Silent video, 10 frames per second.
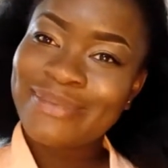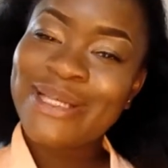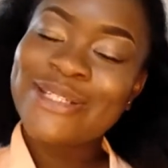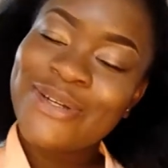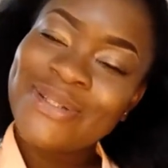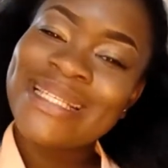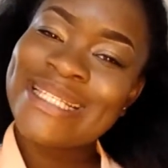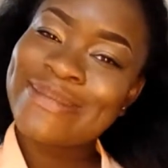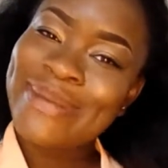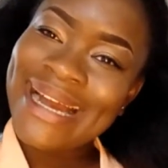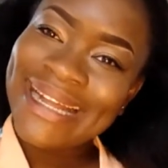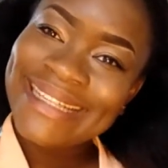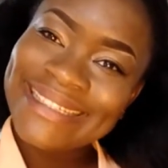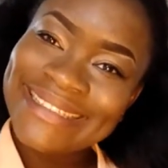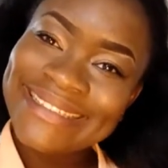But it's good to
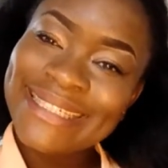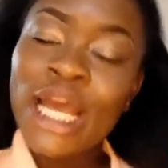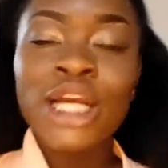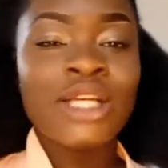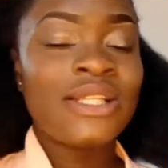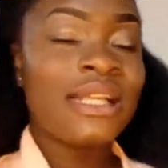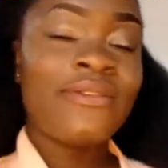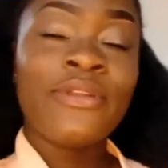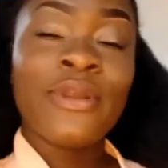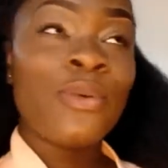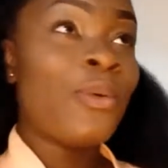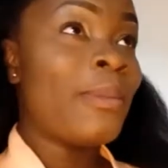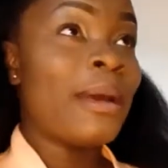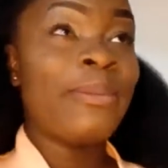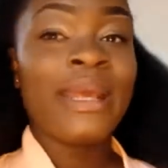smile because you never know
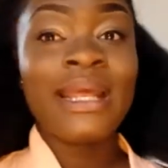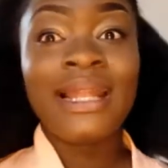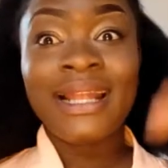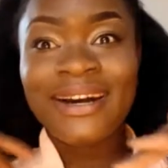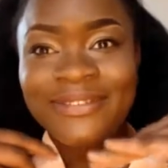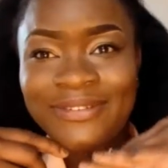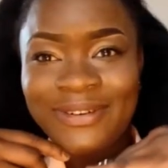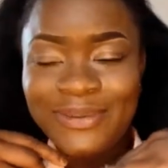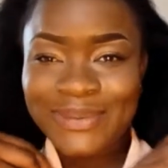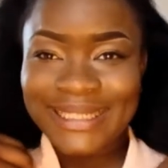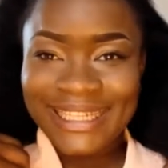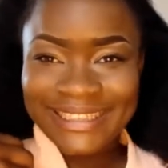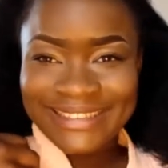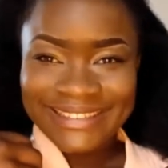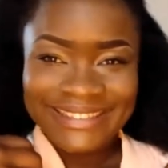who might be in love with it.